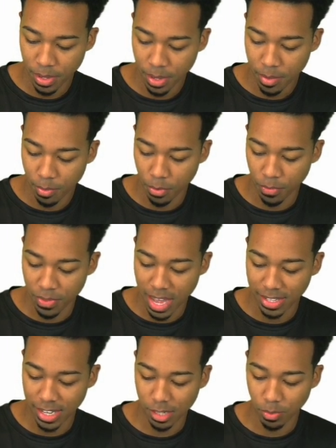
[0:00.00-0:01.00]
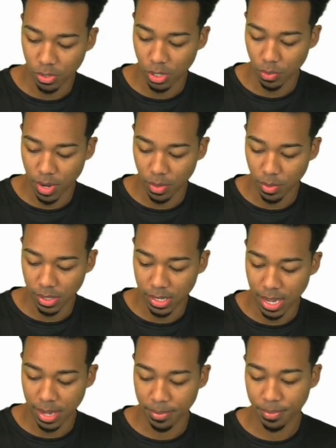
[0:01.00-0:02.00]
move that decimal to the right one
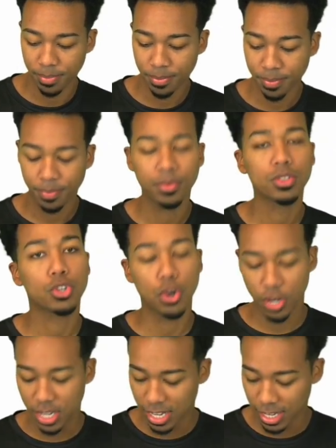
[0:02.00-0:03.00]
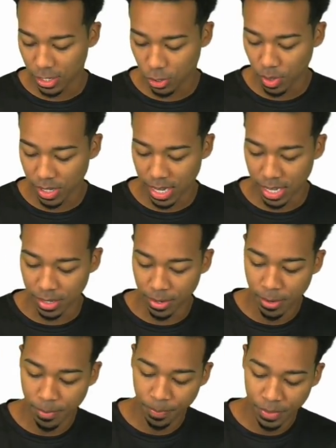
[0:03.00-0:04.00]
time, turning it into, again,
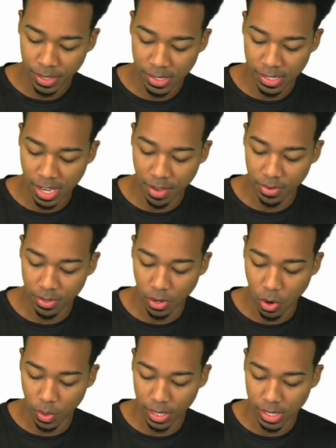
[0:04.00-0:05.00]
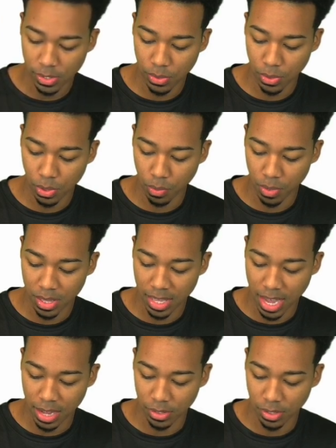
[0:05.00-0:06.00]
7 going into
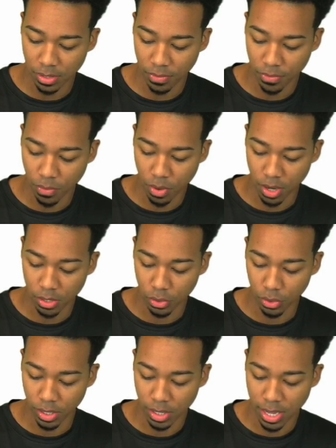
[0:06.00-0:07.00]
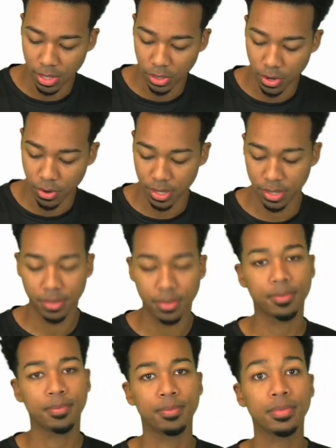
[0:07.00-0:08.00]
3,430.
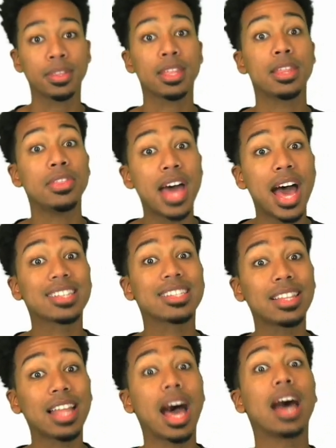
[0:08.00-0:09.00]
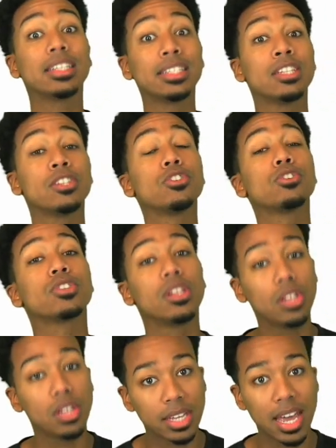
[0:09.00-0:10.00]
That's a lot easier to
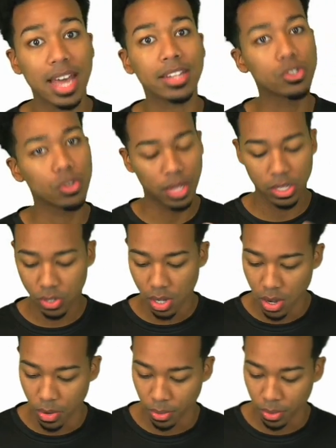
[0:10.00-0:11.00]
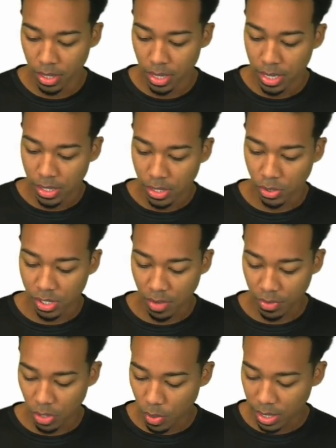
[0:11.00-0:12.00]
look at. So let's go. So 7
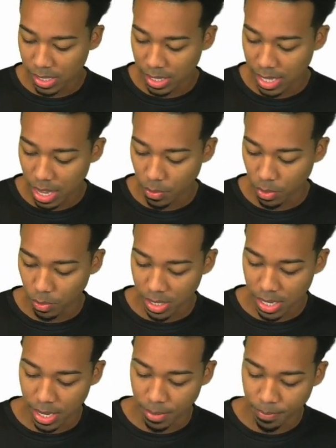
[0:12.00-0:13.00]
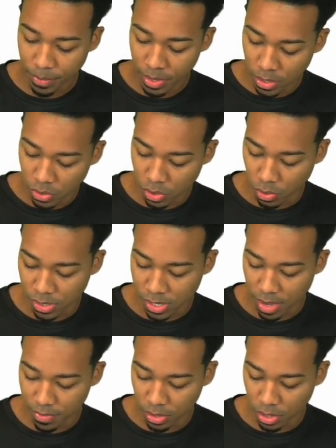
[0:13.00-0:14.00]
going into that, what do we get? So
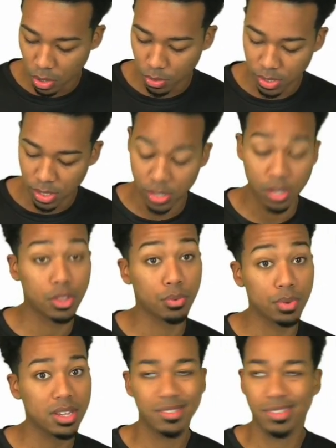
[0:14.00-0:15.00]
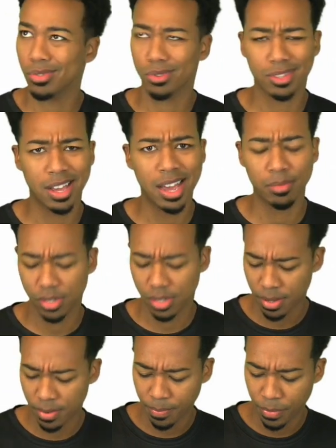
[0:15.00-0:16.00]
7 goes into 3 0 times.
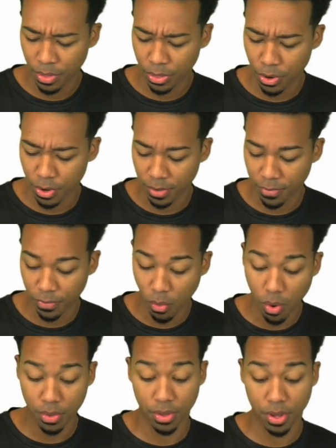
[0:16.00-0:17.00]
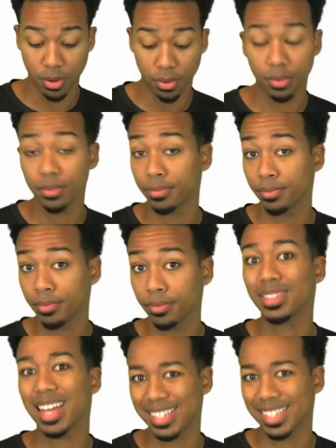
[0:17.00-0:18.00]
34 though,
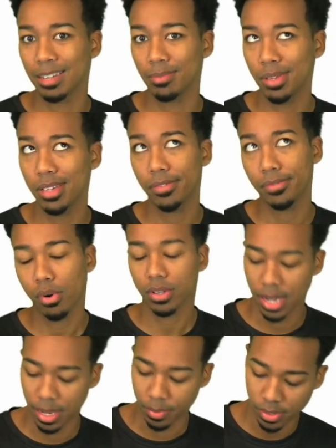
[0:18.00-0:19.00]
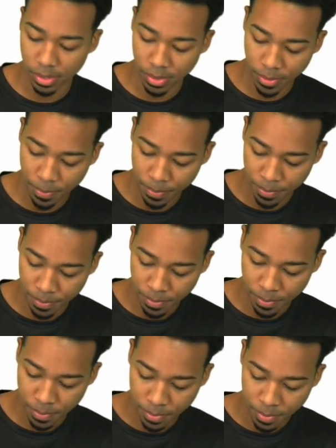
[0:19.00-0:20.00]
that's going to be 4 times.
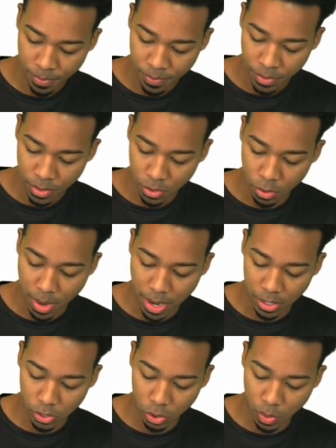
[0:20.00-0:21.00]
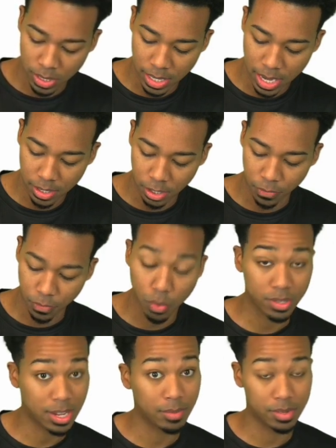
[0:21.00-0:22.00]
So minus 28, because 4
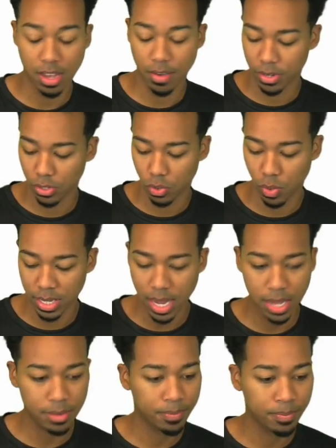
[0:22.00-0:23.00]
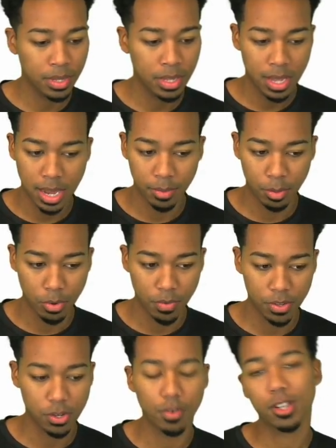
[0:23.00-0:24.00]
times 7 is 28. I'm going to move
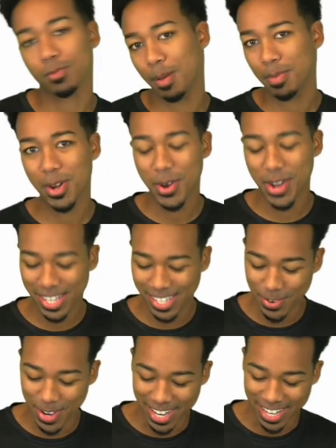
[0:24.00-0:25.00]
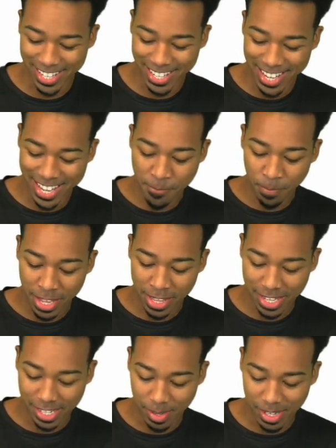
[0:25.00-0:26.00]
this over because my big old head's in the way. And that's
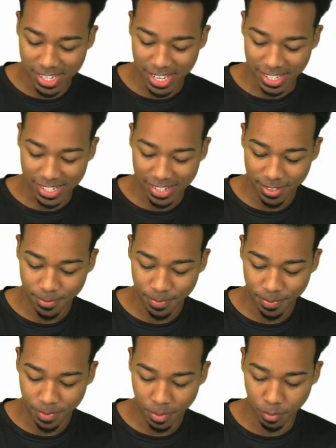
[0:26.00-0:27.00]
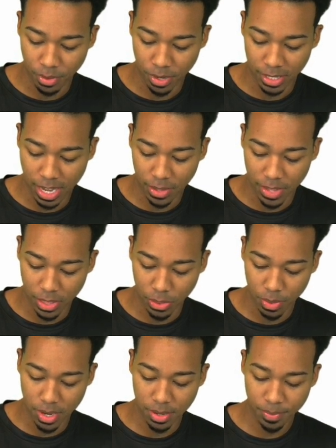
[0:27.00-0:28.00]
going to be 6. Bring down that
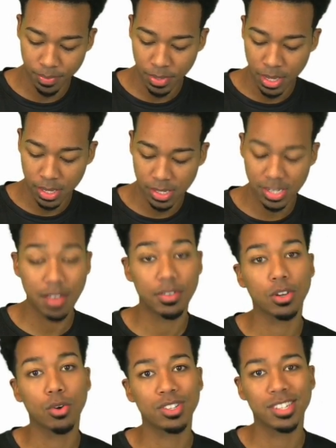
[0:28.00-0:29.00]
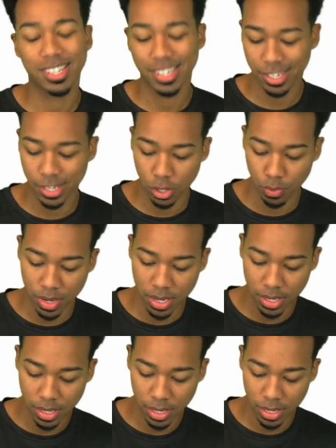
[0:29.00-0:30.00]
3. 7 goes into 63.